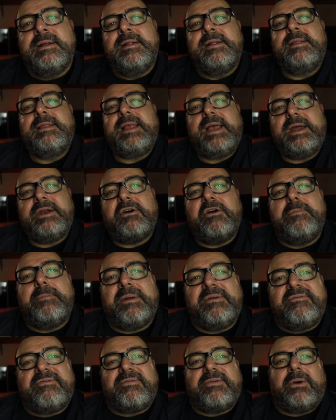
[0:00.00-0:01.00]
an
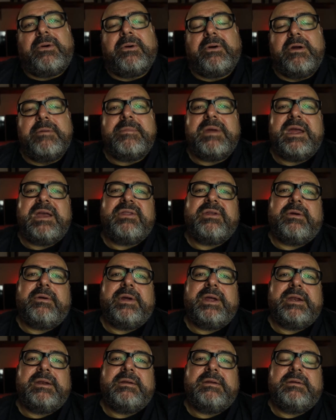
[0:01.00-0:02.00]
open forum, either
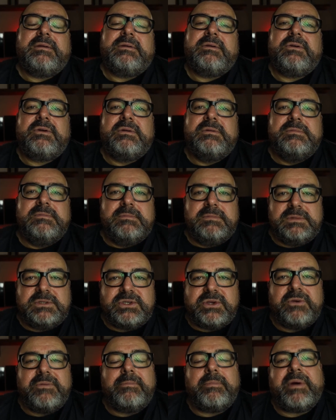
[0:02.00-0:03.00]
in
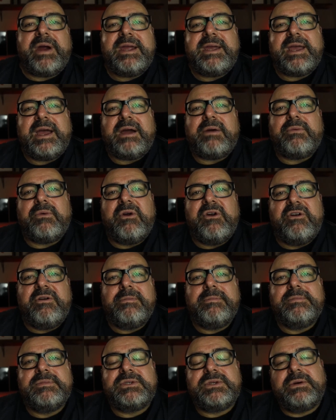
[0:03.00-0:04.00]
Zoom breakout
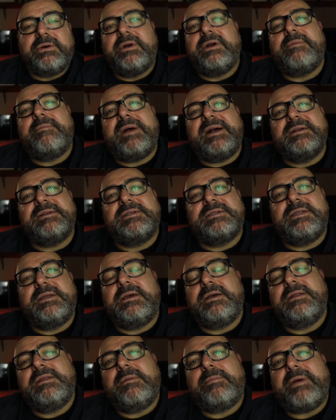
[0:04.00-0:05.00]
rooms or amongst
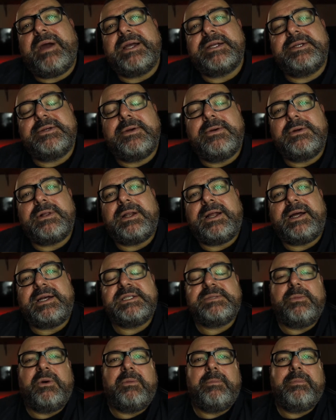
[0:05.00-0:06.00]
the practical
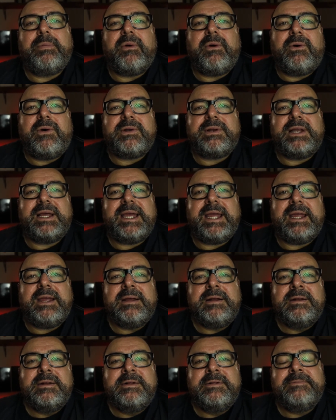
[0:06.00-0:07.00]
class more broadly.
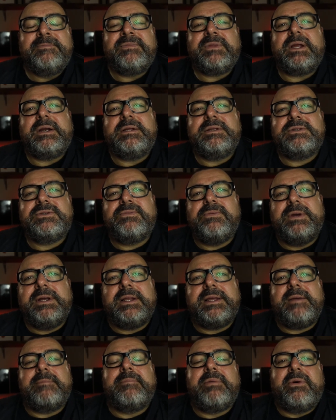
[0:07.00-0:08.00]
And it's
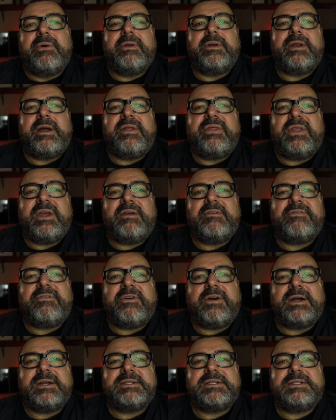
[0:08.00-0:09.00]
really important, I think,
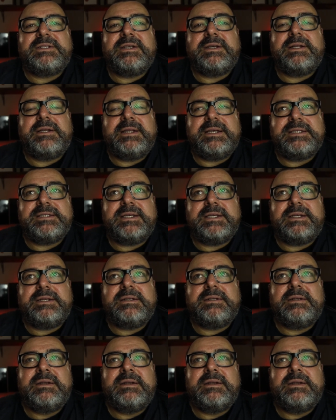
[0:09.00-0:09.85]
for us to listen